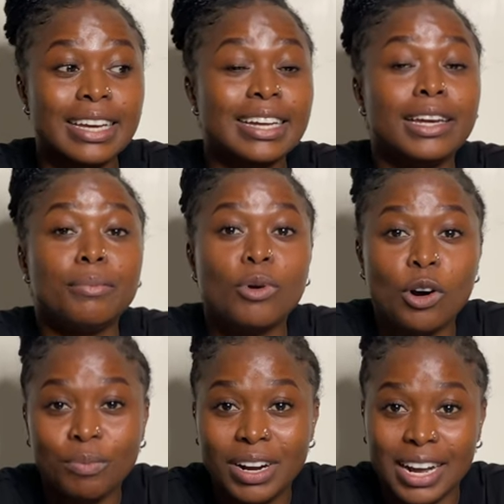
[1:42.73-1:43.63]
Ni
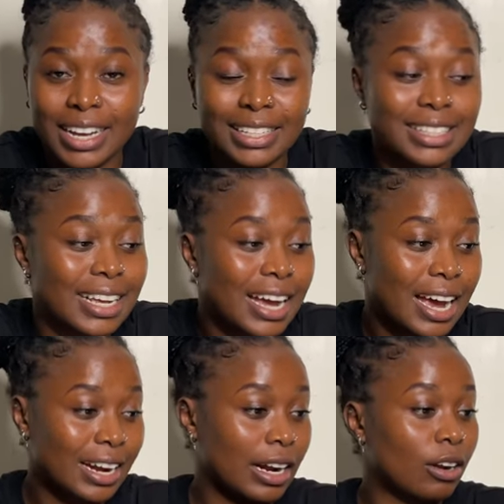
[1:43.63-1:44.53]
mob, guys, there
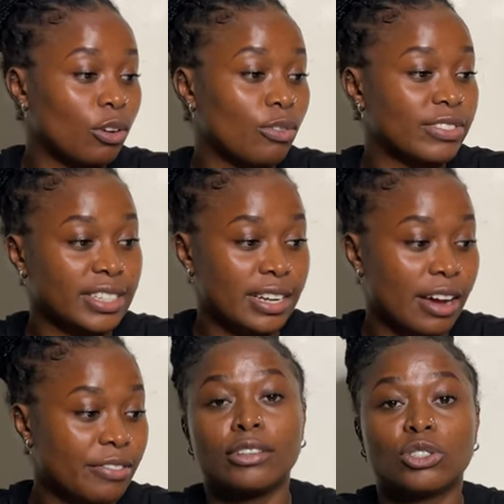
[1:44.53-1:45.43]
are a lot of
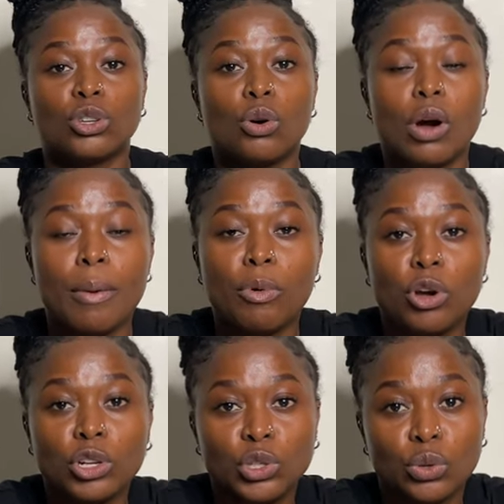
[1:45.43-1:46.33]
stuff, so I'm
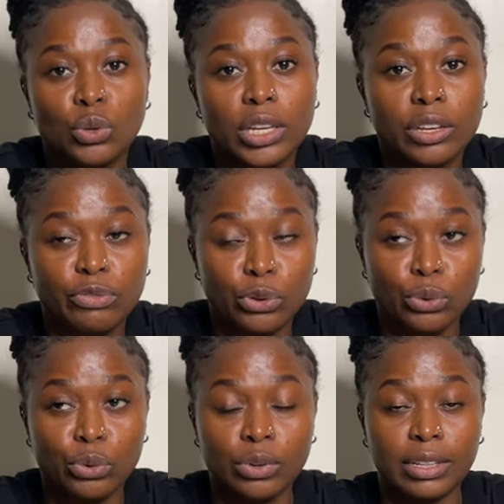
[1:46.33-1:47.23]
going to give
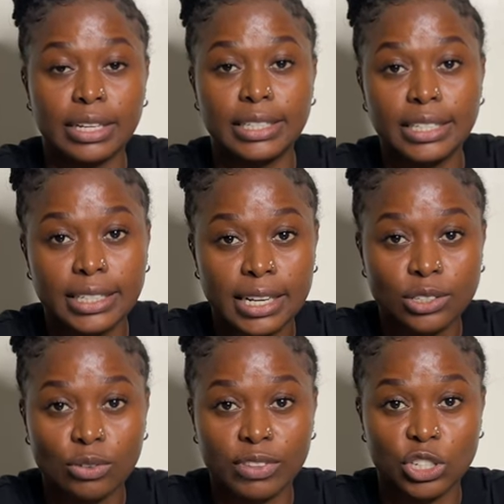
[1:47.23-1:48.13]
you the details
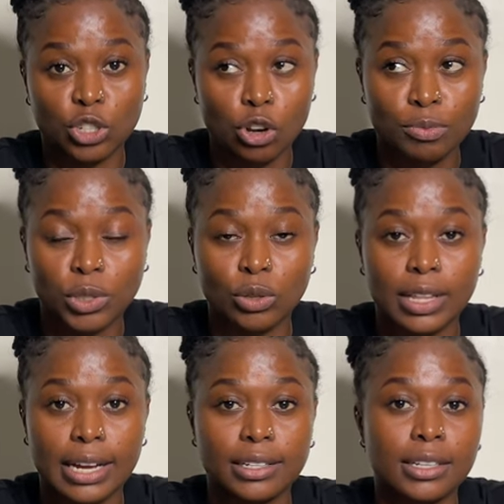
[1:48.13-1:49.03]
of the shop so
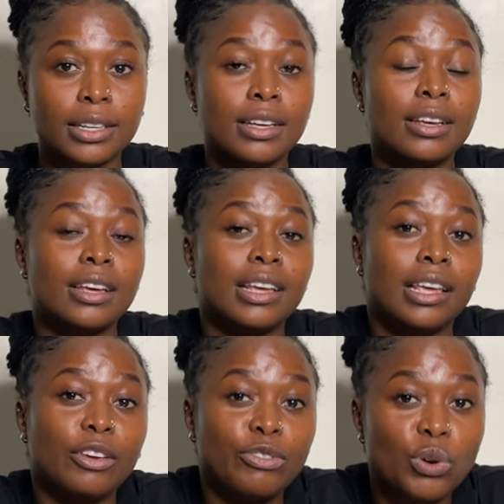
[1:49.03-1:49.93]
that
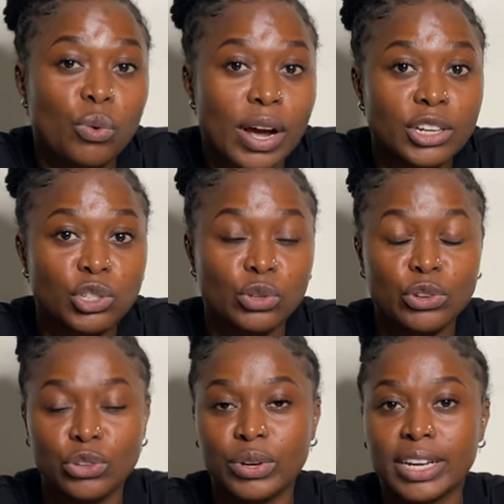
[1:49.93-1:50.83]
if you want to,
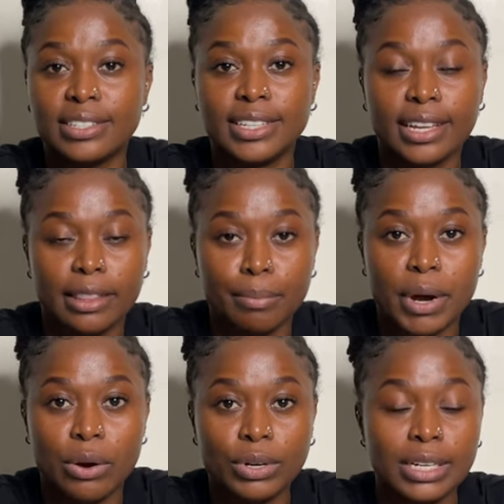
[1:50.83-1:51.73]
you can check them
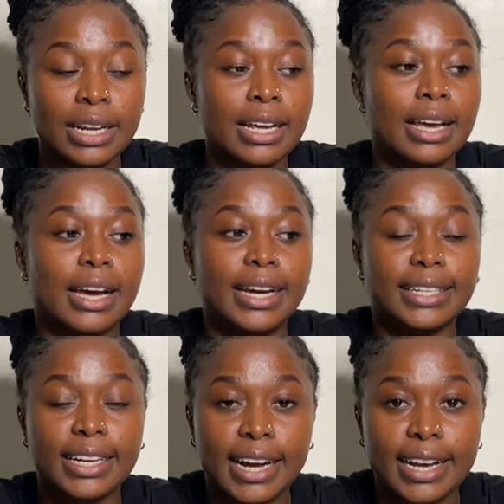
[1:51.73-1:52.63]
out.
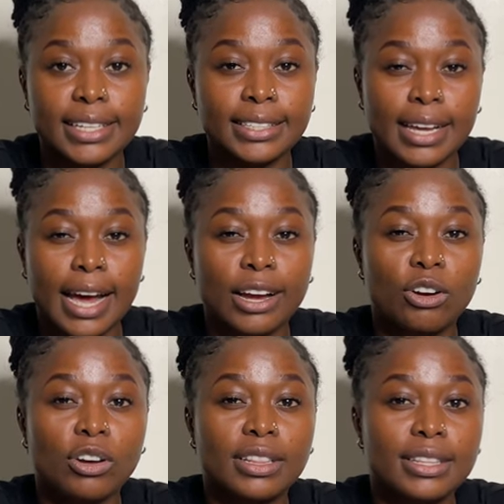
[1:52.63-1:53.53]
And guys, I
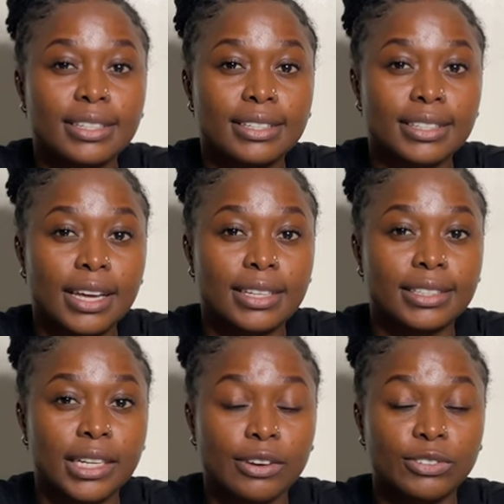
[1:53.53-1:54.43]
got these
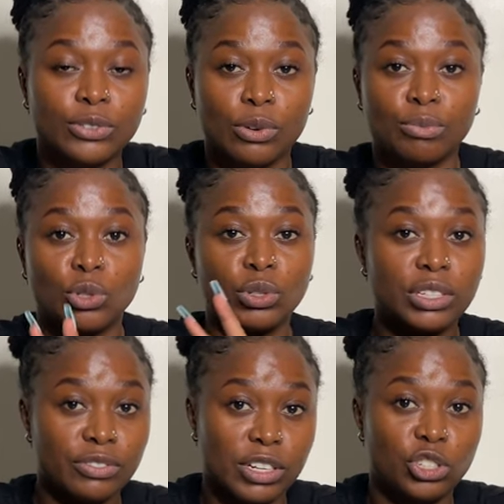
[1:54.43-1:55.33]
stuffs from two
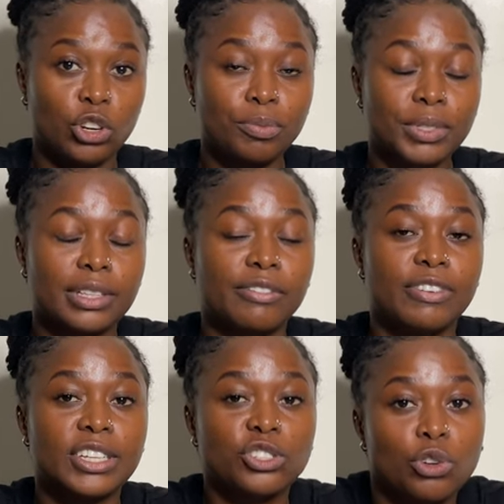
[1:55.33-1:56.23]
different shops. The
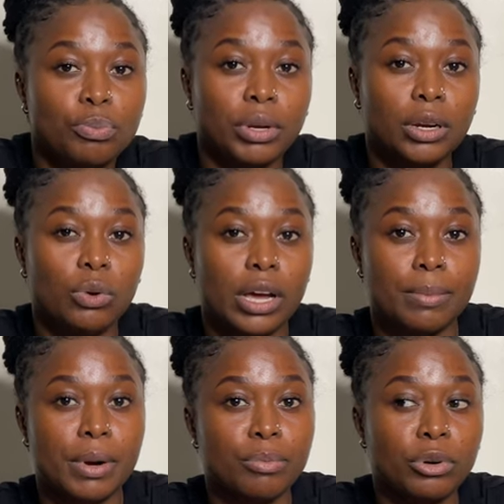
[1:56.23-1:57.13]
first shop ilikuwa ya
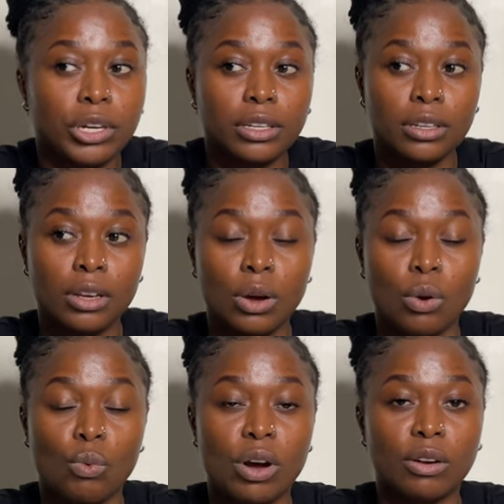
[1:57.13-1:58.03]
Maboy.
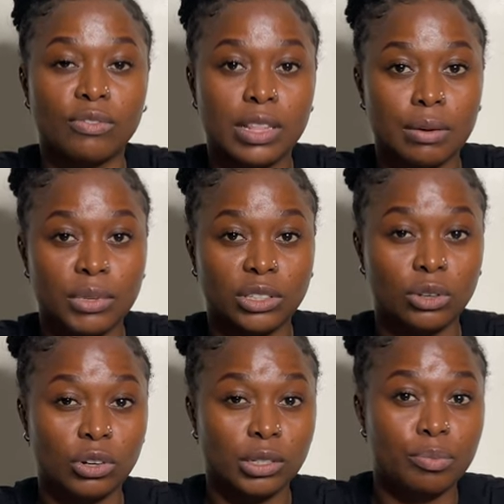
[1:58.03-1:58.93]
One of them is
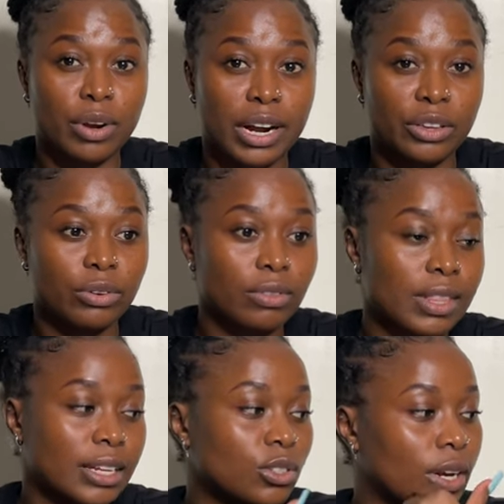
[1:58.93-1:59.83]
called Brio.
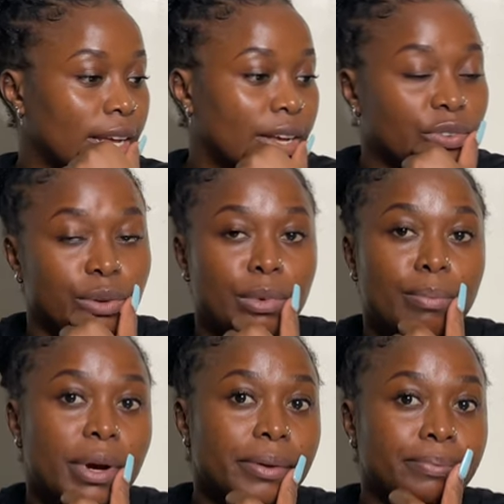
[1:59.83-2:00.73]
That's all I can
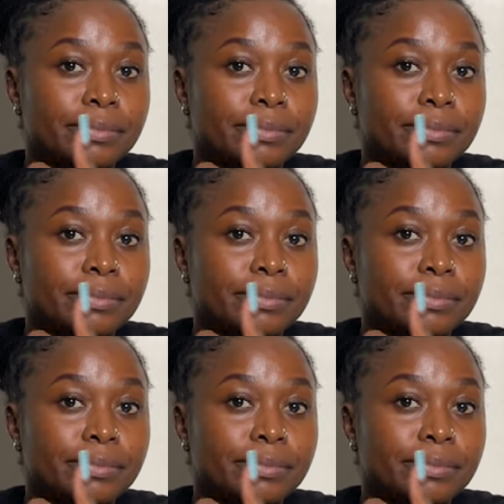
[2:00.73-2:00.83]
remember.